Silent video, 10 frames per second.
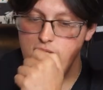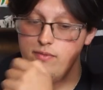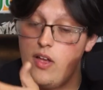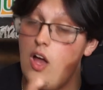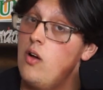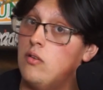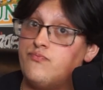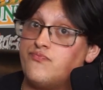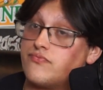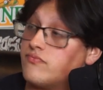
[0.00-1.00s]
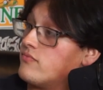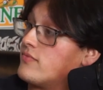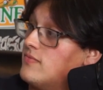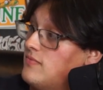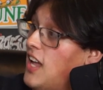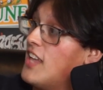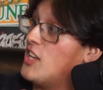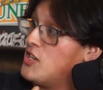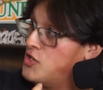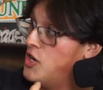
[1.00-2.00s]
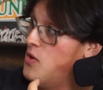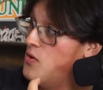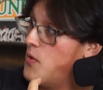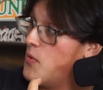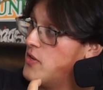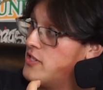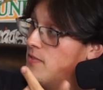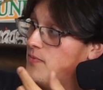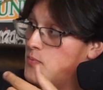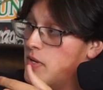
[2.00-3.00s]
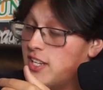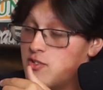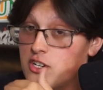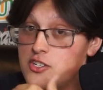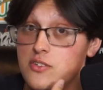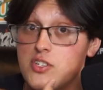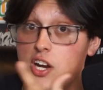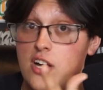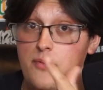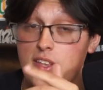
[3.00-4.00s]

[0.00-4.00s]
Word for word: Oh, at that show that we went to, the big ass truck show, shout out.